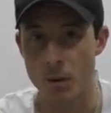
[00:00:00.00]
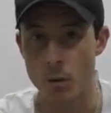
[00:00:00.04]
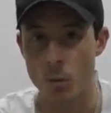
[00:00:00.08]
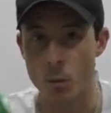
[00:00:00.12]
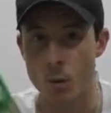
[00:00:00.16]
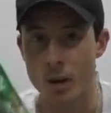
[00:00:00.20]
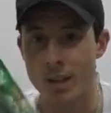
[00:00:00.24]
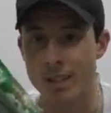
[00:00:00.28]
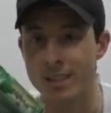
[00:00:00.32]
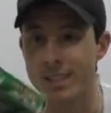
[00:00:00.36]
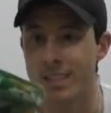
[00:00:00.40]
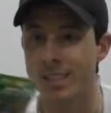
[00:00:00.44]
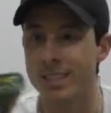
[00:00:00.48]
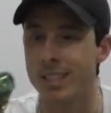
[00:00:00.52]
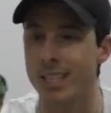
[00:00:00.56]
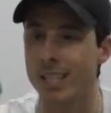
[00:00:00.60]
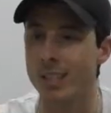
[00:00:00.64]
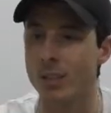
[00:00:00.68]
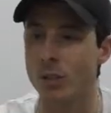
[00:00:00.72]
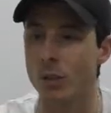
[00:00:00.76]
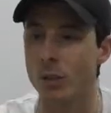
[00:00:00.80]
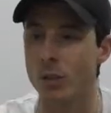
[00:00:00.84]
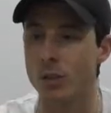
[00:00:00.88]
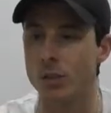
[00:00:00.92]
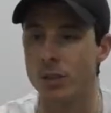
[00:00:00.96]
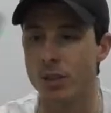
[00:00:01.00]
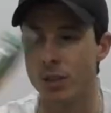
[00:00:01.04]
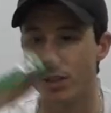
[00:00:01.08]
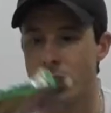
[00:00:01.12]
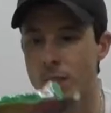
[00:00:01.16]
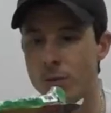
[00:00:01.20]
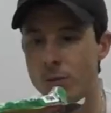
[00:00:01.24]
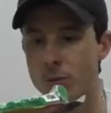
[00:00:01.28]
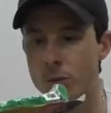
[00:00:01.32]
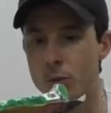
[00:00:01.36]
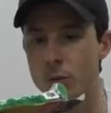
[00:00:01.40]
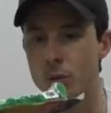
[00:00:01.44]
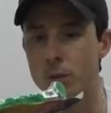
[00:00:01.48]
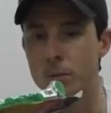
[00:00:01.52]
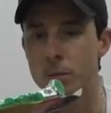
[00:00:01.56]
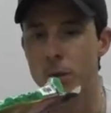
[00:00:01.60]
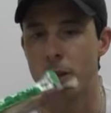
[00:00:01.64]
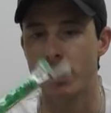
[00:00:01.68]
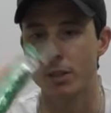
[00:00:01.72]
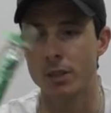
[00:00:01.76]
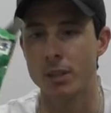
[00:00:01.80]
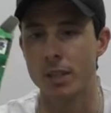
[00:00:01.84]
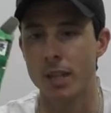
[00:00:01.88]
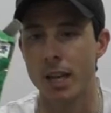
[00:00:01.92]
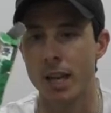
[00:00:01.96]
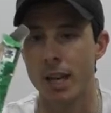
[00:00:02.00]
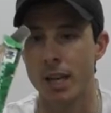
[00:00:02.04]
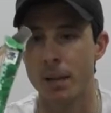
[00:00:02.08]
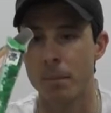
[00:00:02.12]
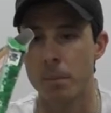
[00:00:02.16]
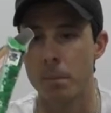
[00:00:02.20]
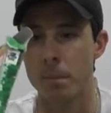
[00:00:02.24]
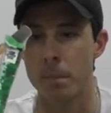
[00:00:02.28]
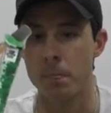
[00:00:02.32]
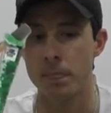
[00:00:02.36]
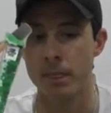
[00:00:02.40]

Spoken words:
and one Nintendo 64 box game.